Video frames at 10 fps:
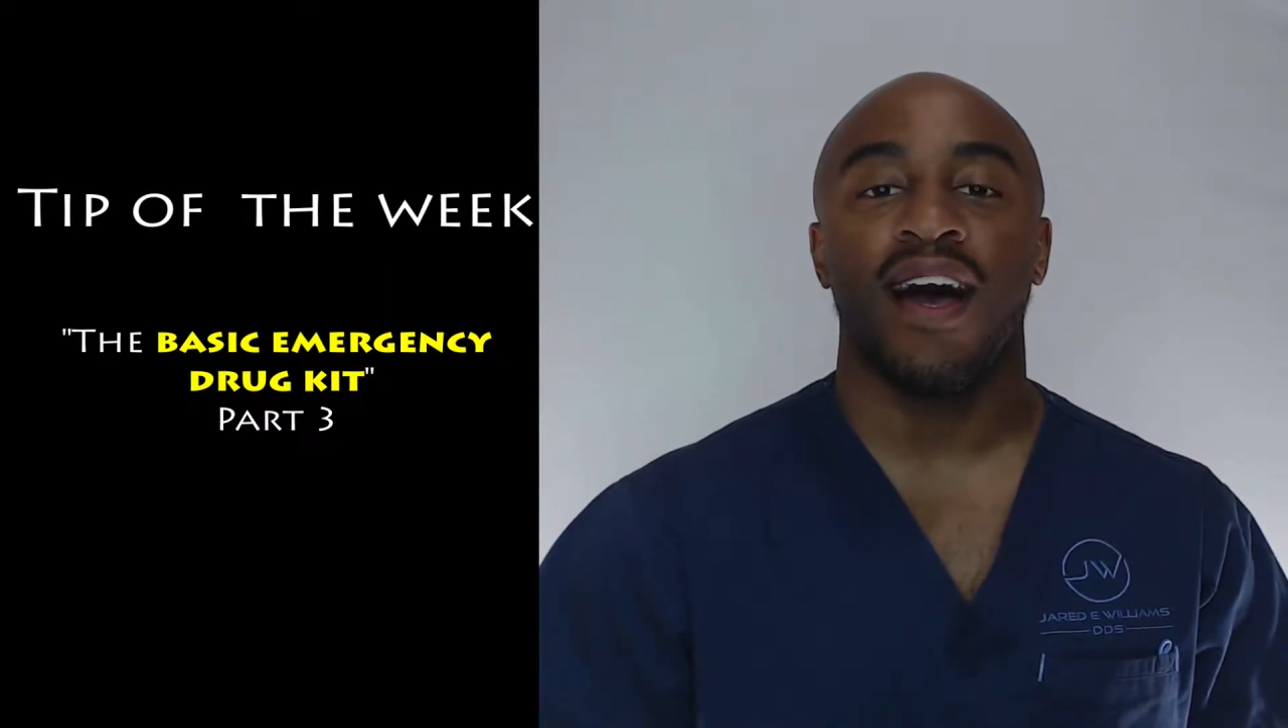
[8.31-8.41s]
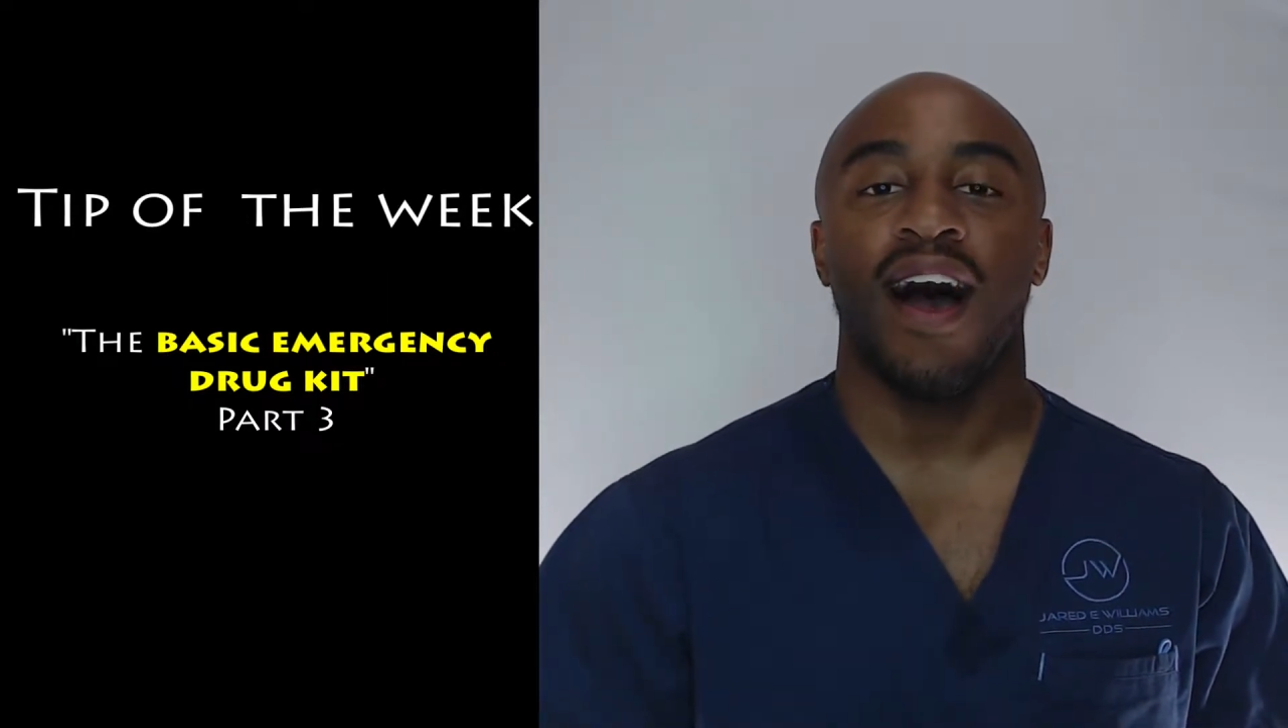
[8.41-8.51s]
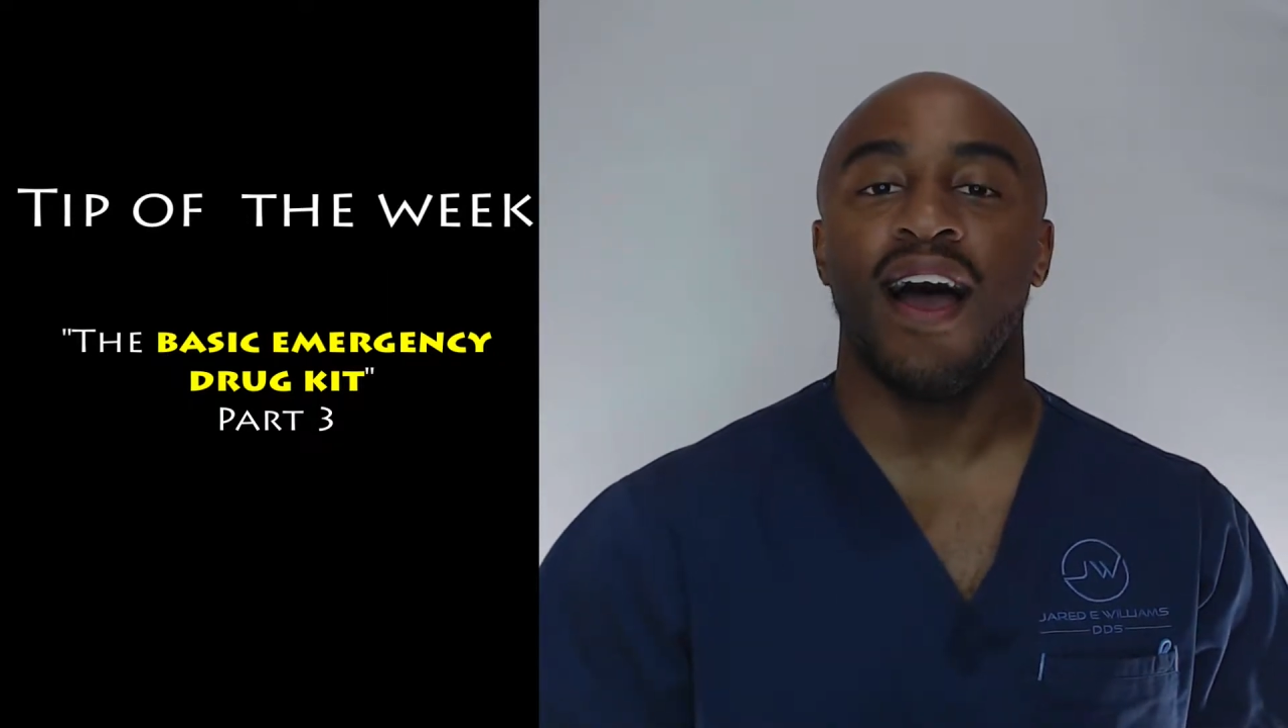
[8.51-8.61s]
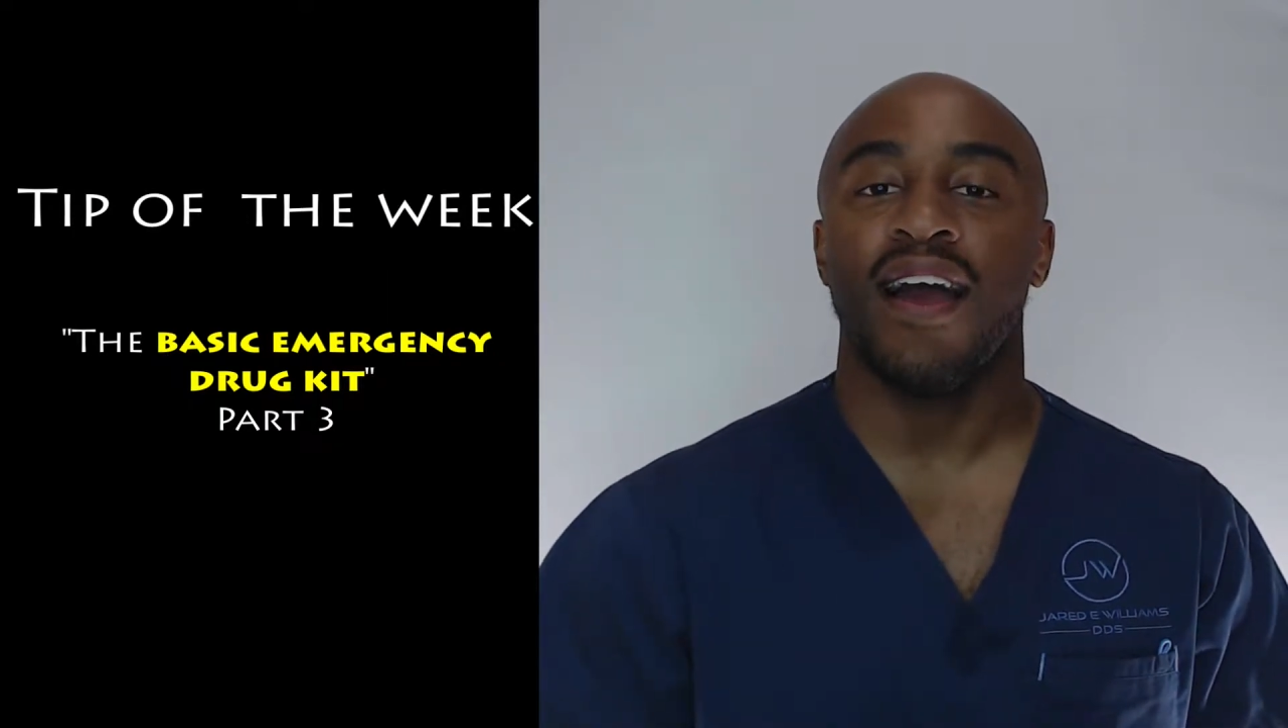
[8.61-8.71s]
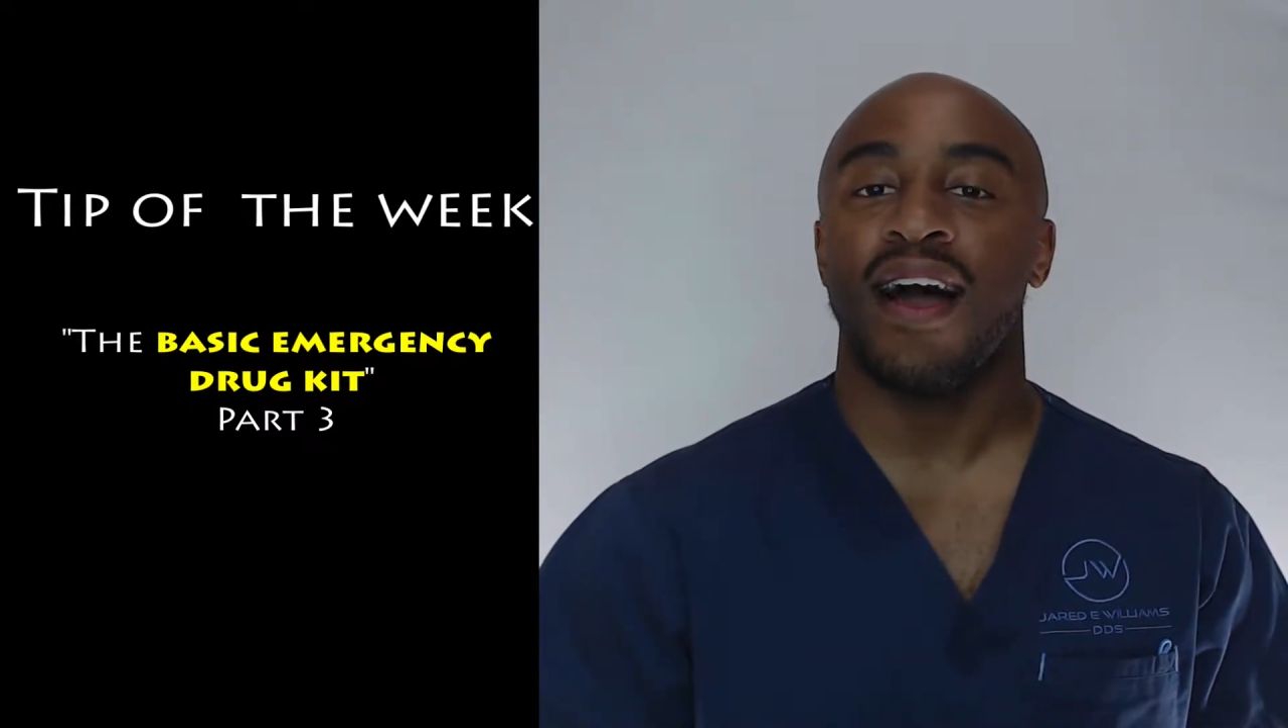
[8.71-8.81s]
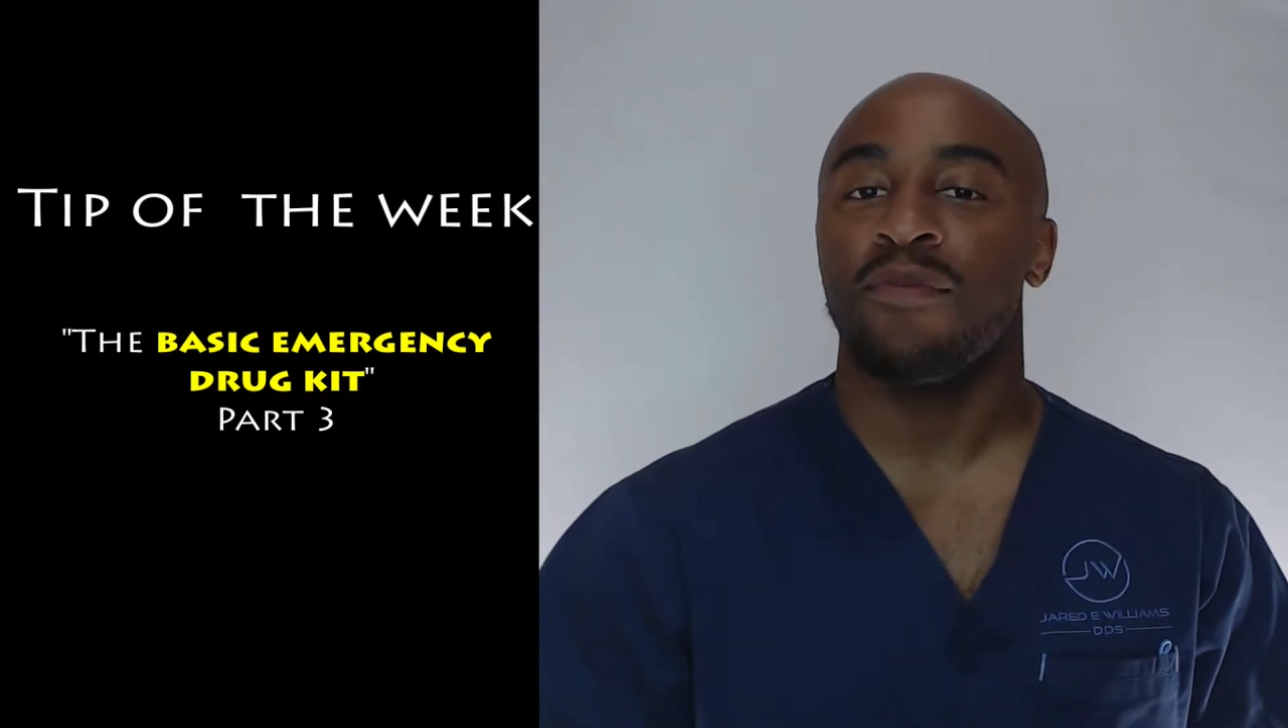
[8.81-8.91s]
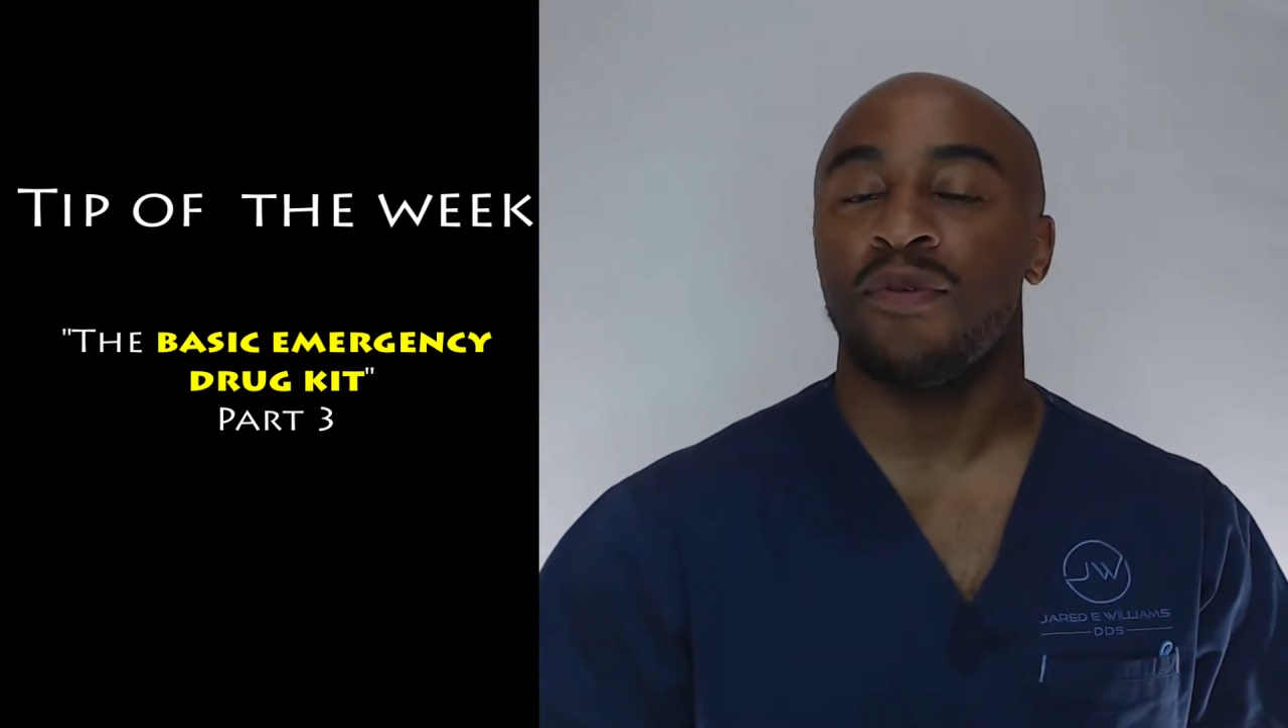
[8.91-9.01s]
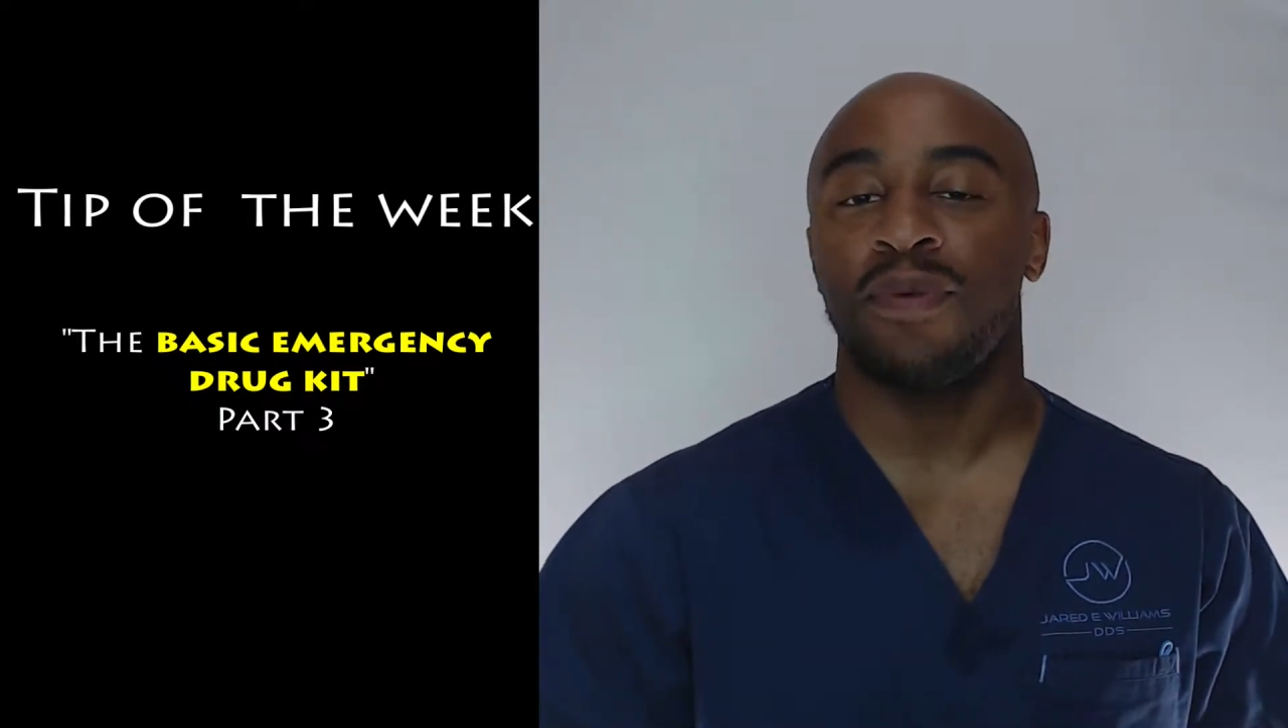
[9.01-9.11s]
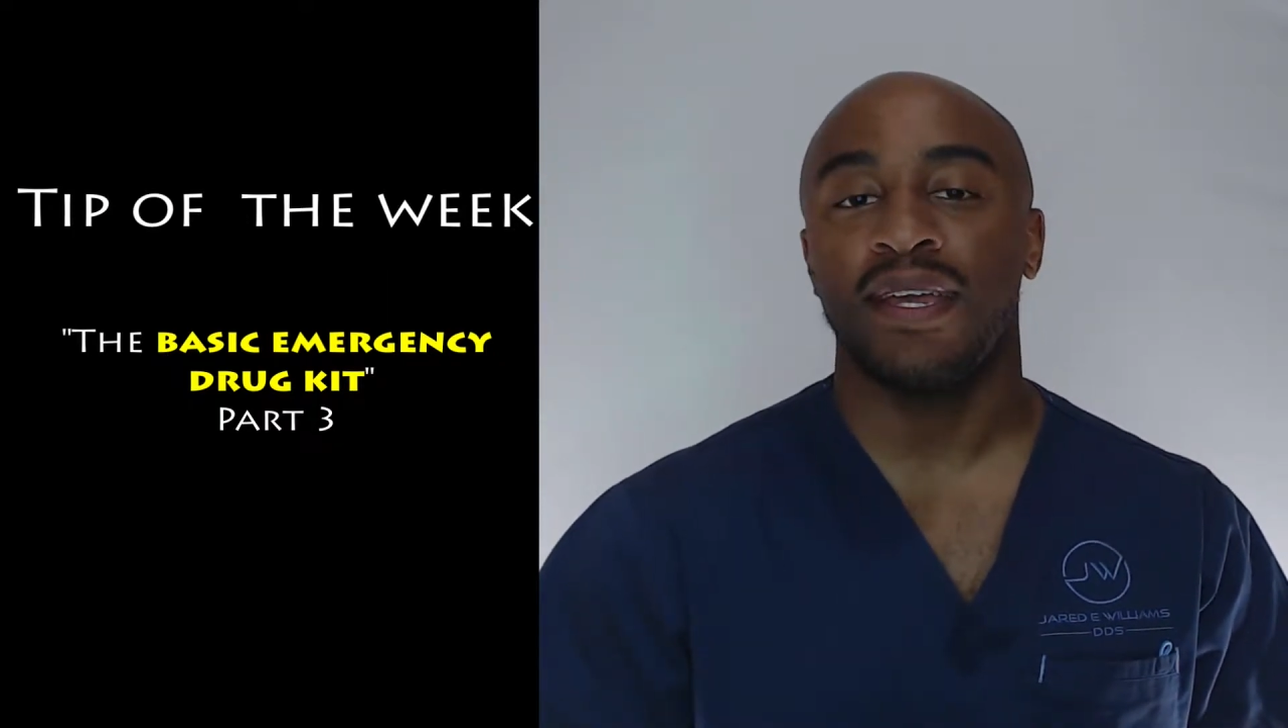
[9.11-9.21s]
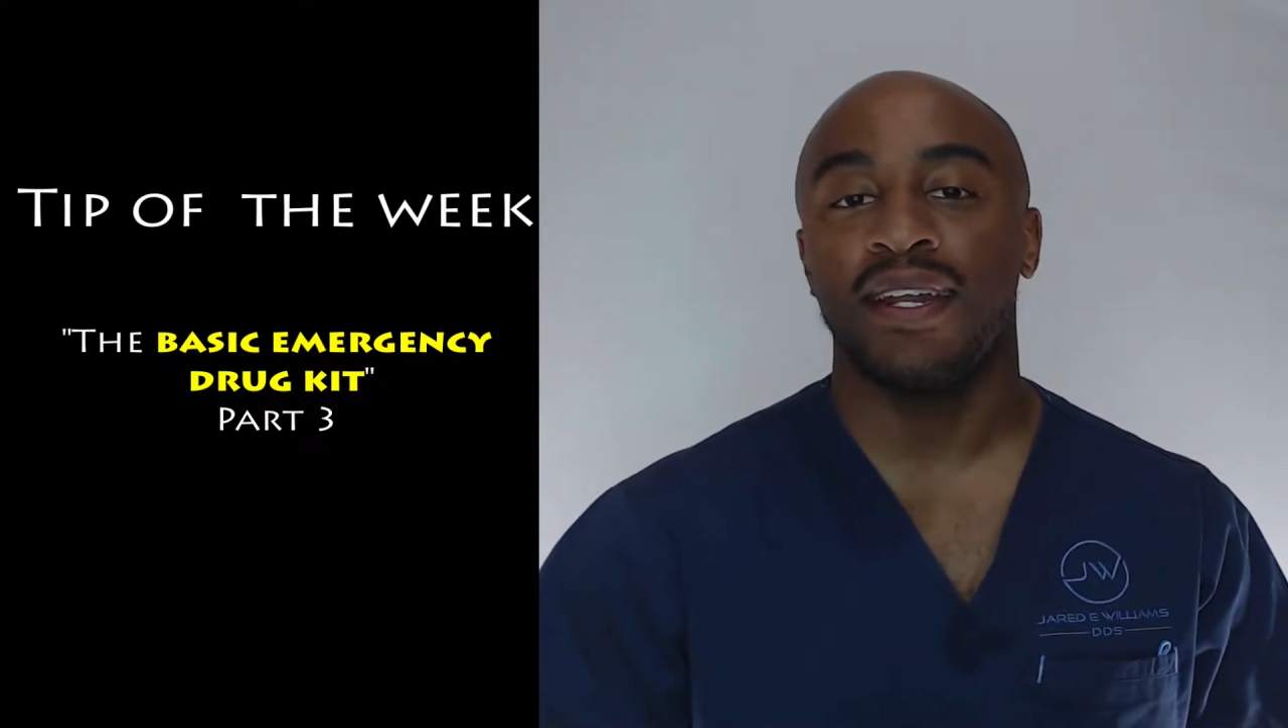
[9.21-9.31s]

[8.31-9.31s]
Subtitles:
All right, I'm gonna repeat